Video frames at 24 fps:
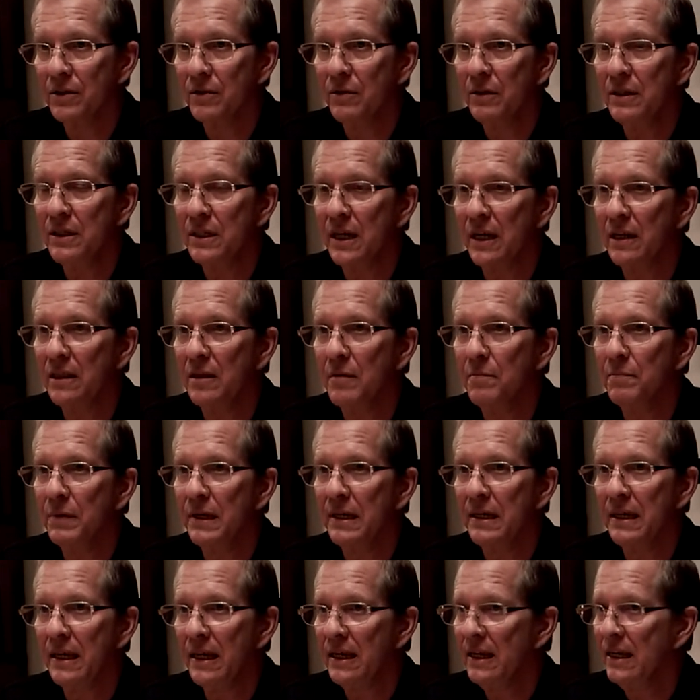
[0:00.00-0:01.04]
So he's saying the
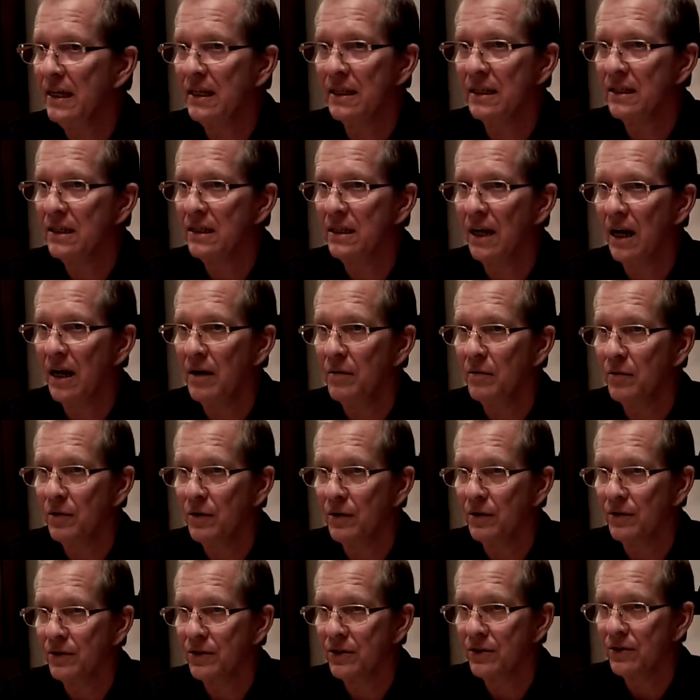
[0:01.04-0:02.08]
beginningless nine
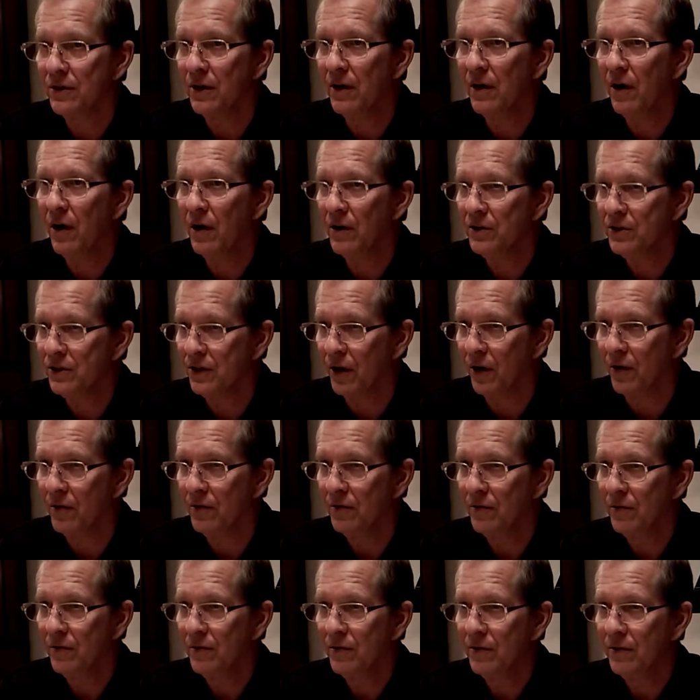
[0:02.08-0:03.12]
worlds also.
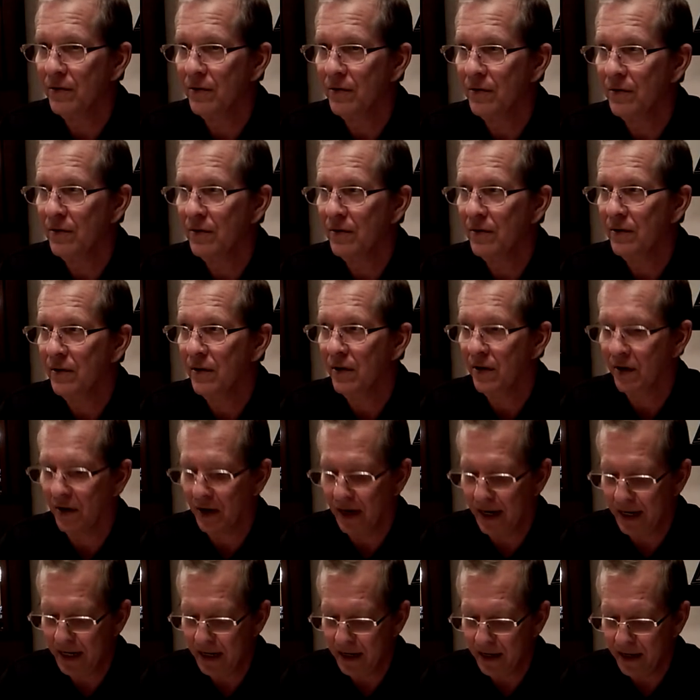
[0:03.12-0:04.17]
Mm. All
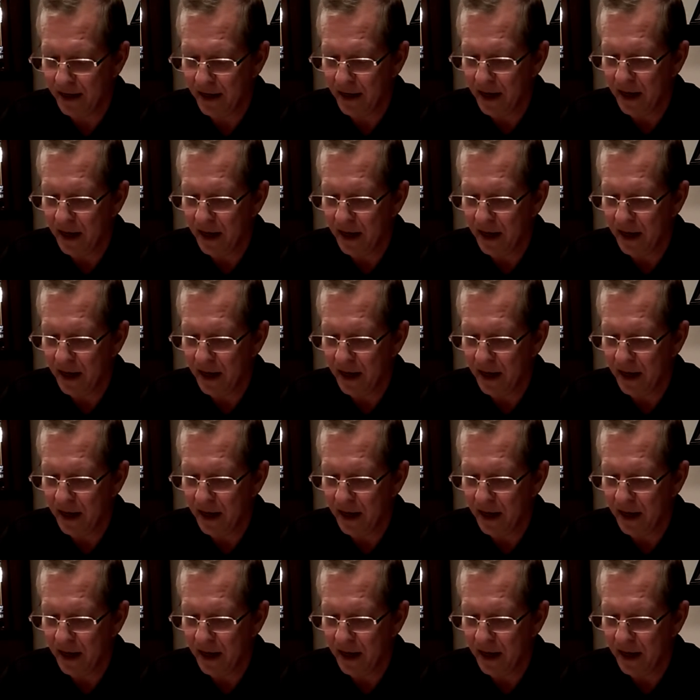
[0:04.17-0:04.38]
right?